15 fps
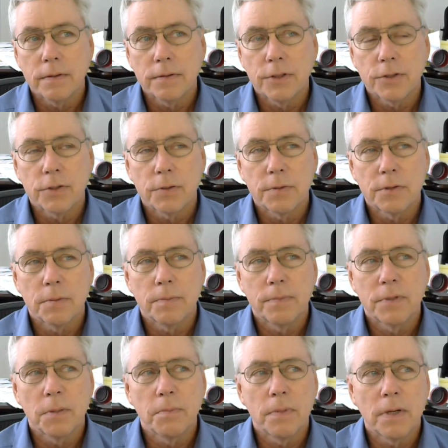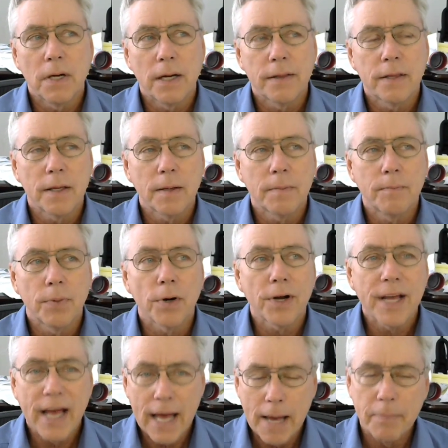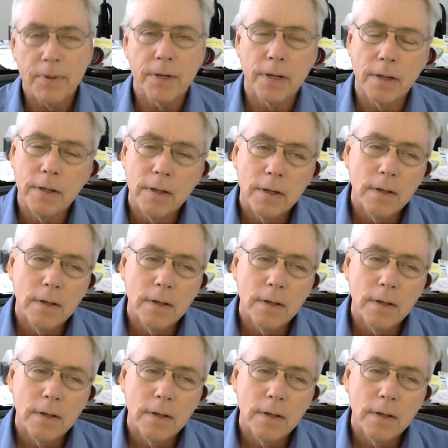just the I think per capita